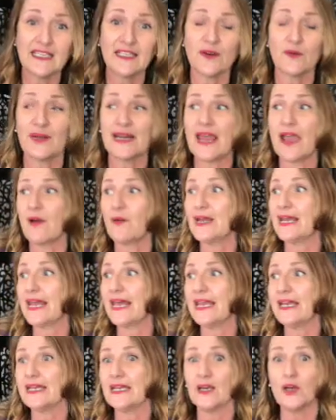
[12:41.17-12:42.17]
An hour
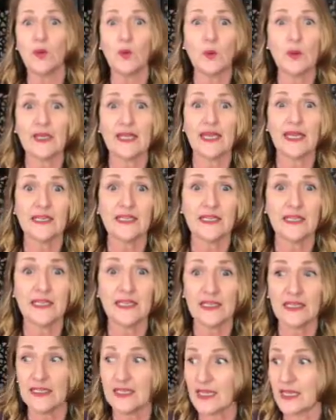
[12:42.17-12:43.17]
later, we get
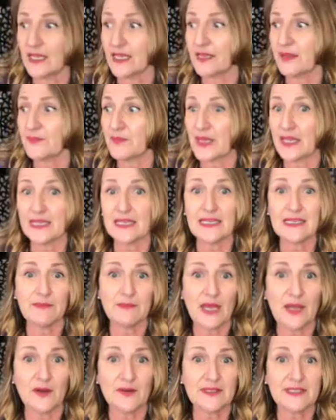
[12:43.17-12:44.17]
an
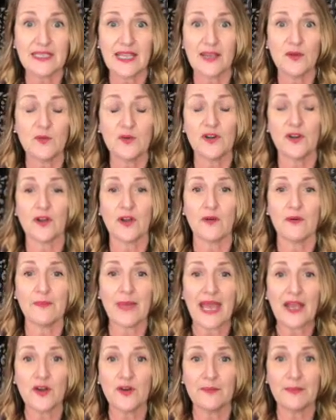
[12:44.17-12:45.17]
email saying we're not going
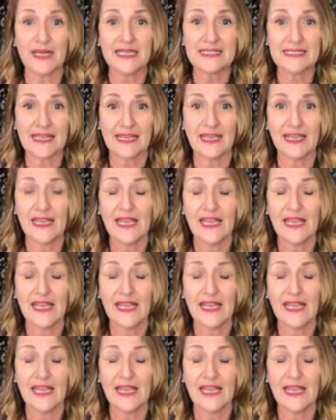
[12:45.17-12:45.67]
back on Monday.